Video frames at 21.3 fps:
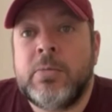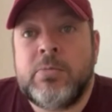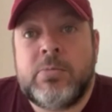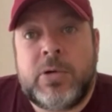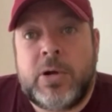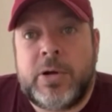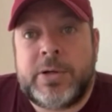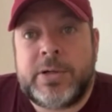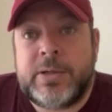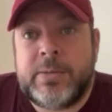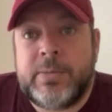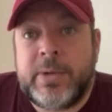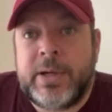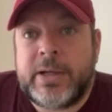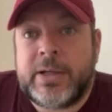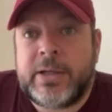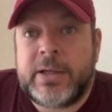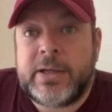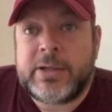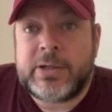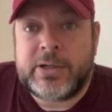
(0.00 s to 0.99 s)
parts in my
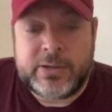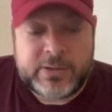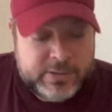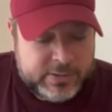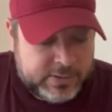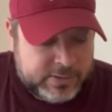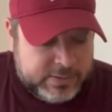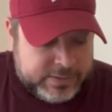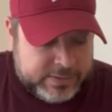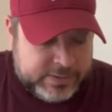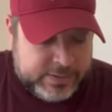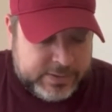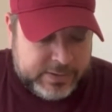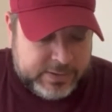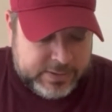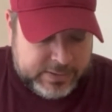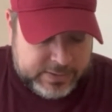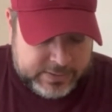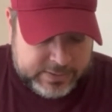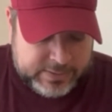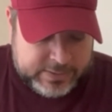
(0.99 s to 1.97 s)
collection, because
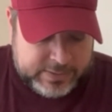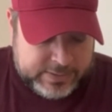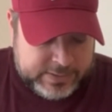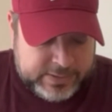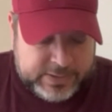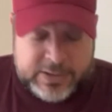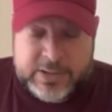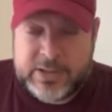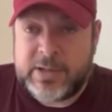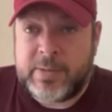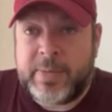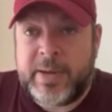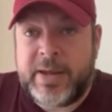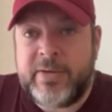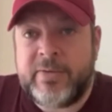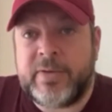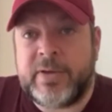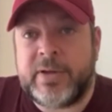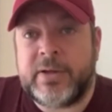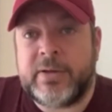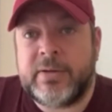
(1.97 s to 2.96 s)
it's just a
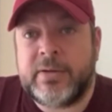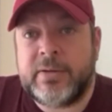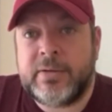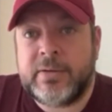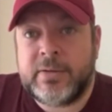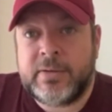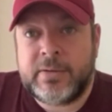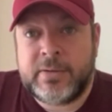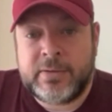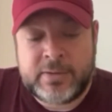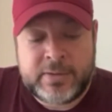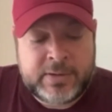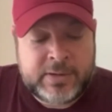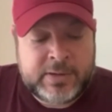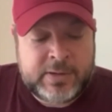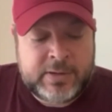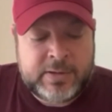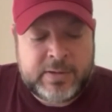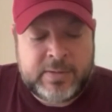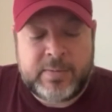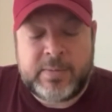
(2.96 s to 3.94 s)
pamphlet.
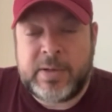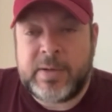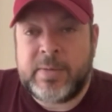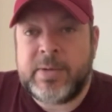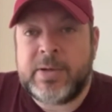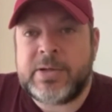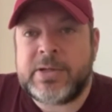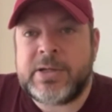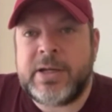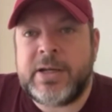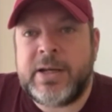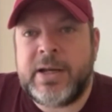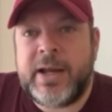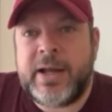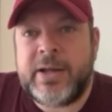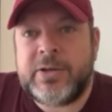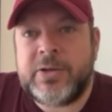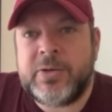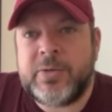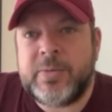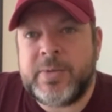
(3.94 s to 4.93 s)
Maybe I'll send it
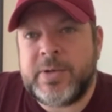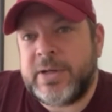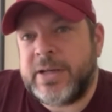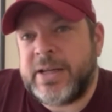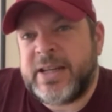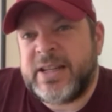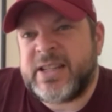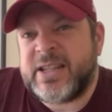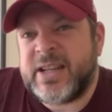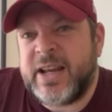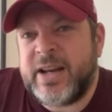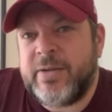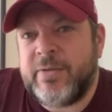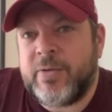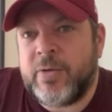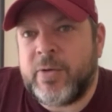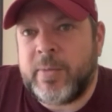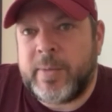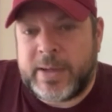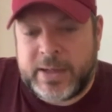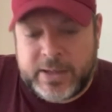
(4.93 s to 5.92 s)
out to him and he can sign it
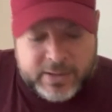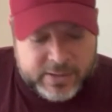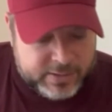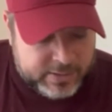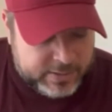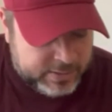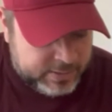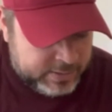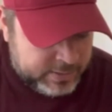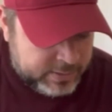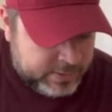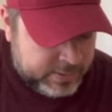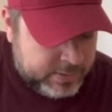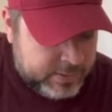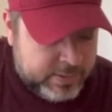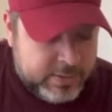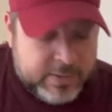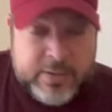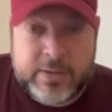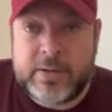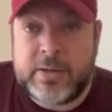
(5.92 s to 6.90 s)
for me.
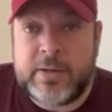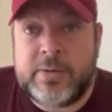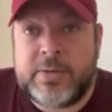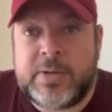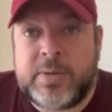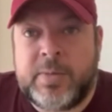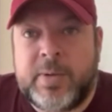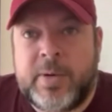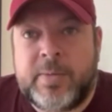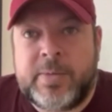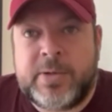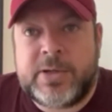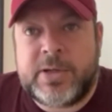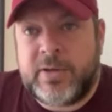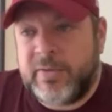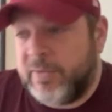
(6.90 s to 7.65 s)
That was the purpose in